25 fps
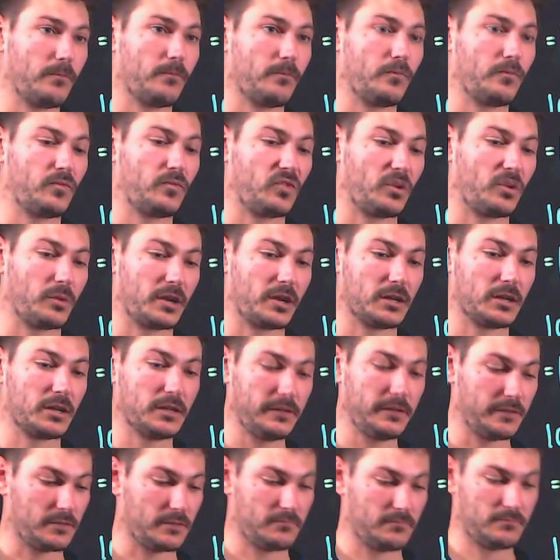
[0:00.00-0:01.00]
So we're going to
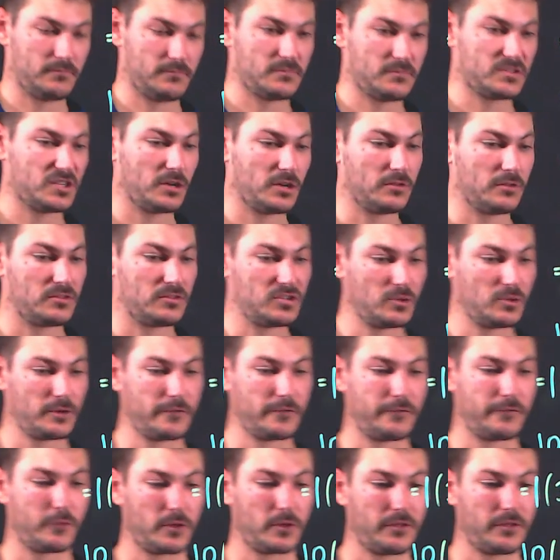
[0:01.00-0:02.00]
leave it. So
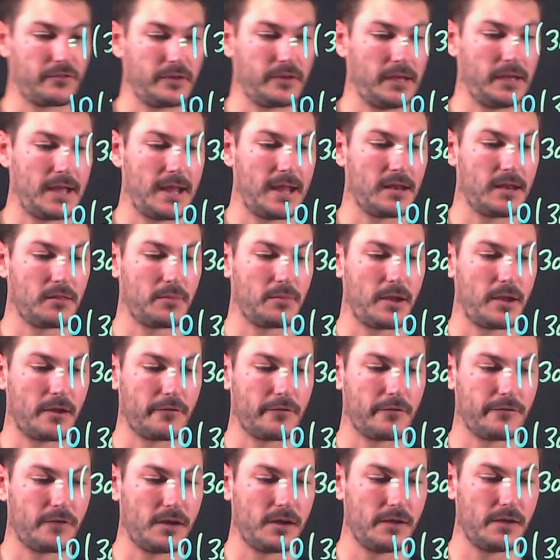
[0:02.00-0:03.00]
243 a to the power
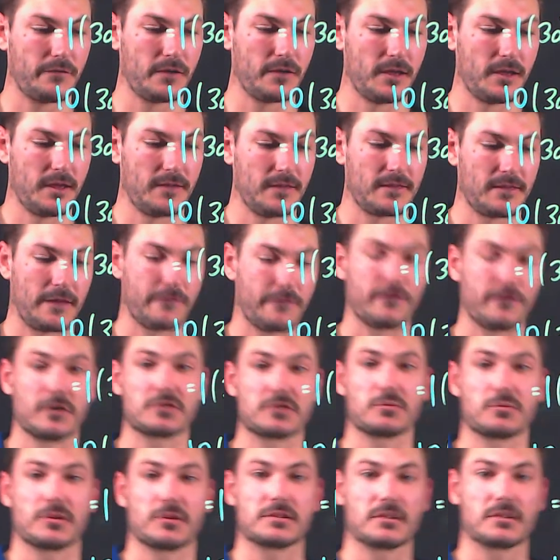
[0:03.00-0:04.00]
of 5. That
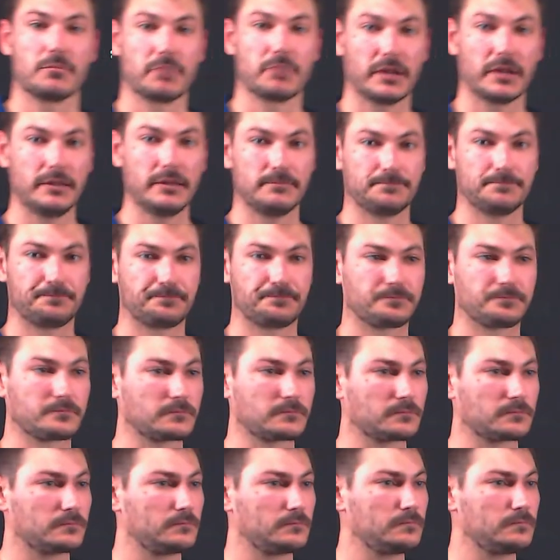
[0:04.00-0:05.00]
first one is complete.
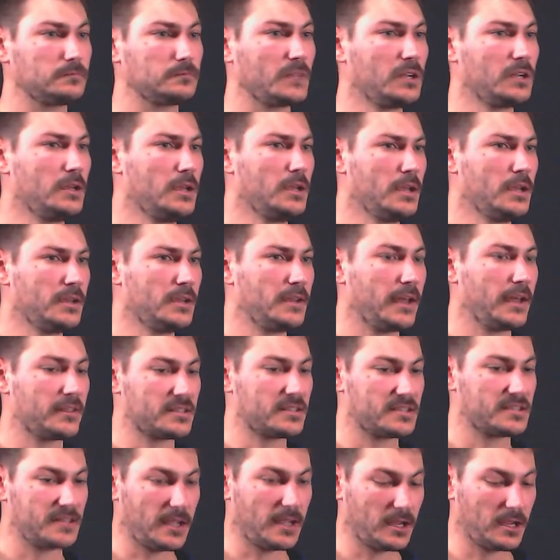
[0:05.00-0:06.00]
Now this
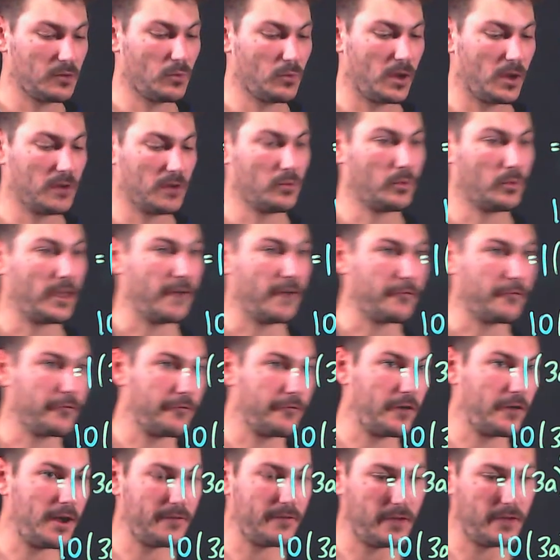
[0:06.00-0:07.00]
second one, we have a
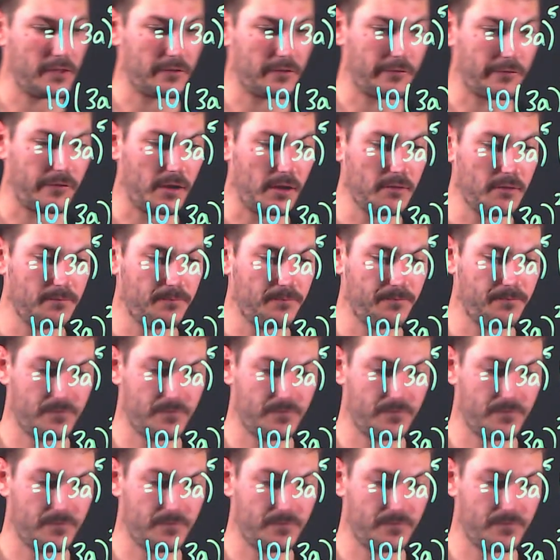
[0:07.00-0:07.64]
5 out the front.